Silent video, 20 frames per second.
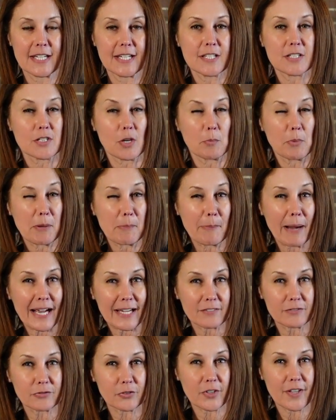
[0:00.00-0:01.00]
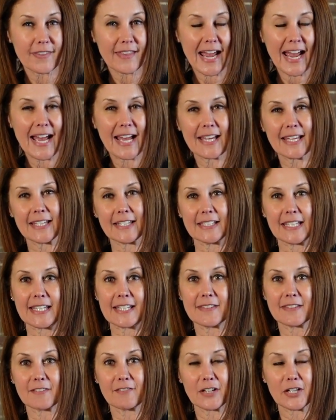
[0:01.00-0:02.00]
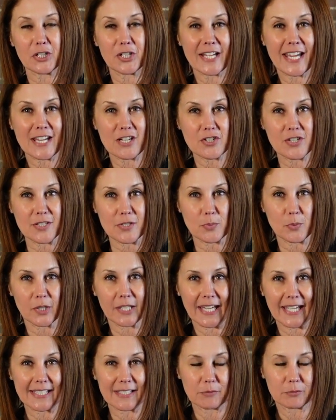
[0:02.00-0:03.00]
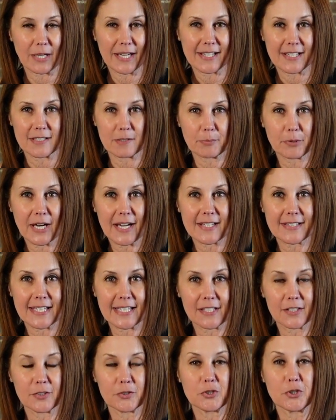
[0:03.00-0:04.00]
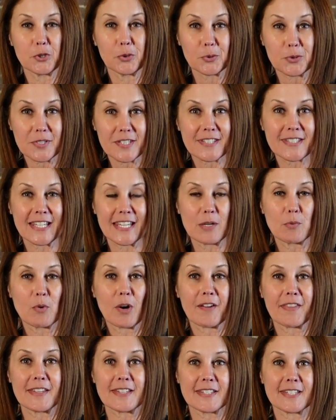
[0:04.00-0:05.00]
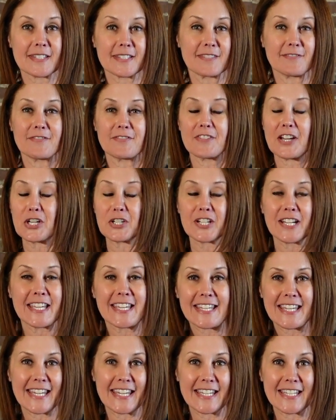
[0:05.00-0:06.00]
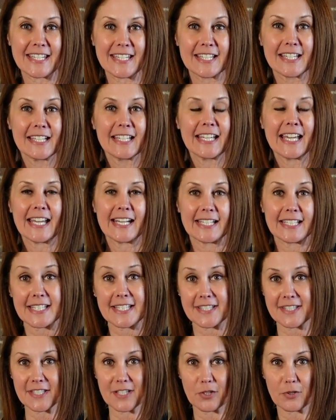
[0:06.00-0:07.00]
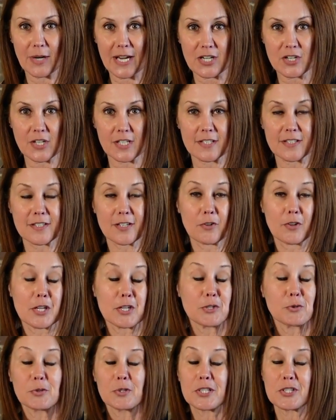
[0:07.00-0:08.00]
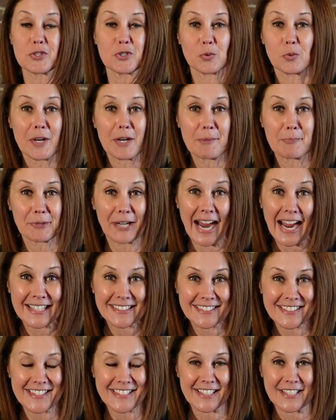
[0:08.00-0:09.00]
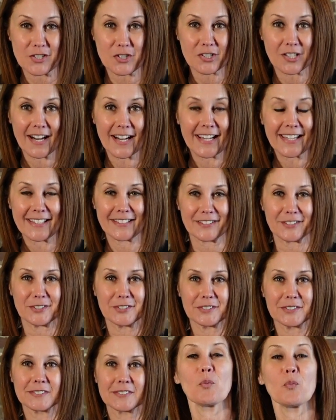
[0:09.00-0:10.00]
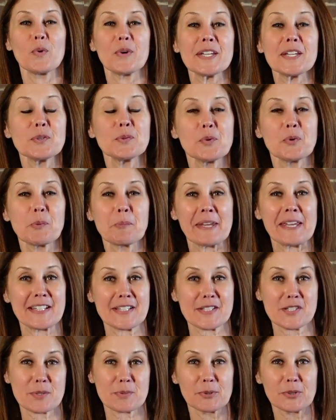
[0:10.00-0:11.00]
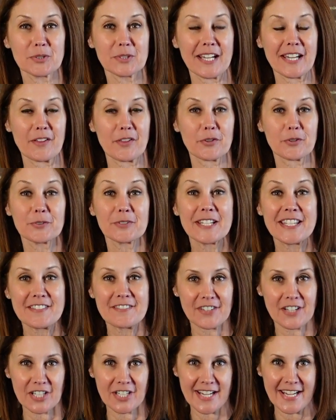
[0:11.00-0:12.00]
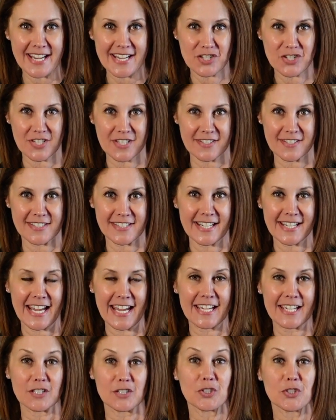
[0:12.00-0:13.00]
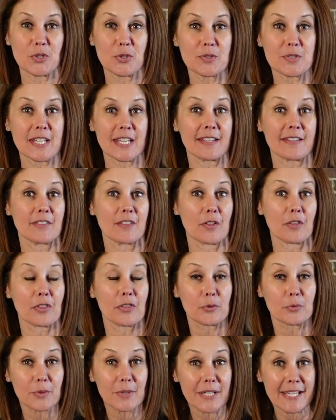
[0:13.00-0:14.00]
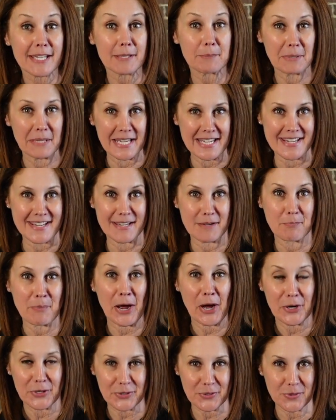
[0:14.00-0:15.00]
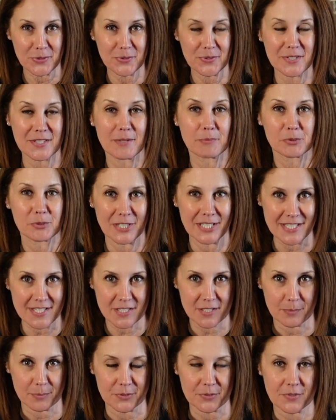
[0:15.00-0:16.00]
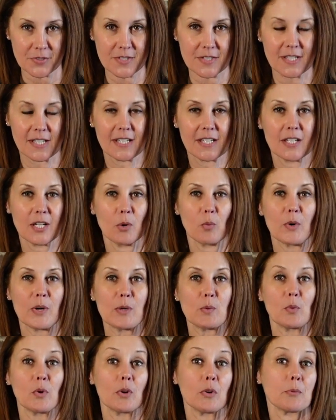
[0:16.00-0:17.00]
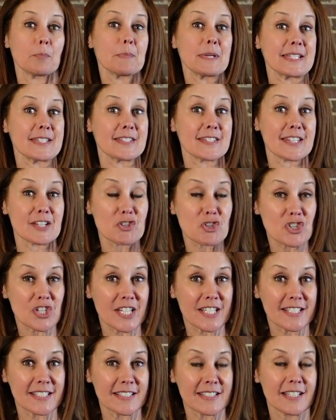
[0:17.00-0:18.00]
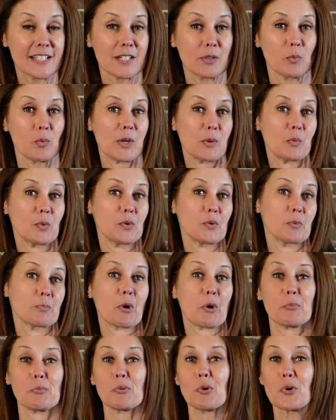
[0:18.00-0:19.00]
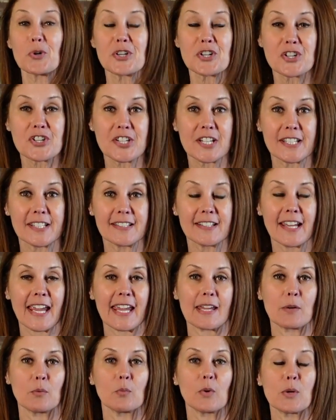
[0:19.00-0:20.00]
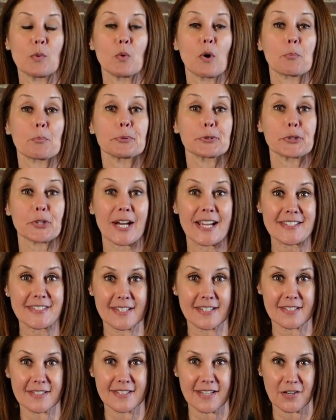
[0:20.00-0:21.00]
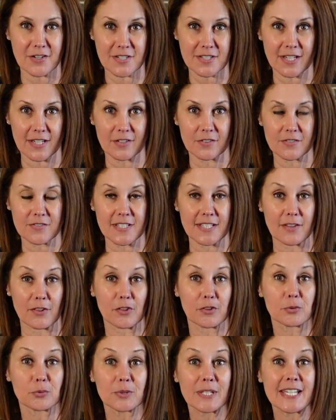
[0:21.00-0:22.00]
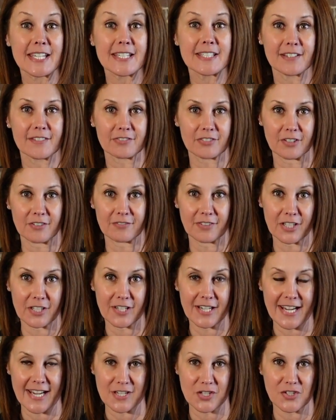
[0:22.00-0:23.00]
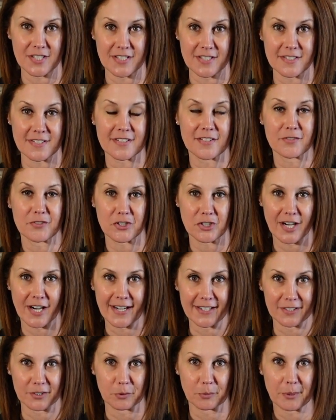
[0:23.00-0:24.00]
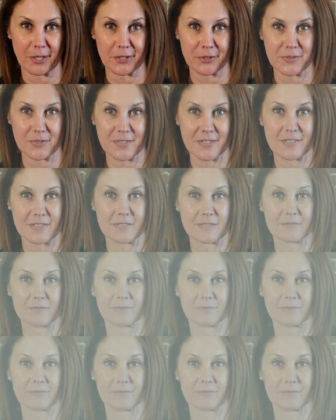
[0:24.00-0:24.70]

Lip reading: So be mindful of that, and in the variations we're getting ready to break down, you'll see where this is very key and a consideration so that you'll enjoy practicing triangle. We will be exploring 3 variations today using the 3P pose principles. We will position, we will proportion, and we will presence ourselves in 3 different variations of triangle pose.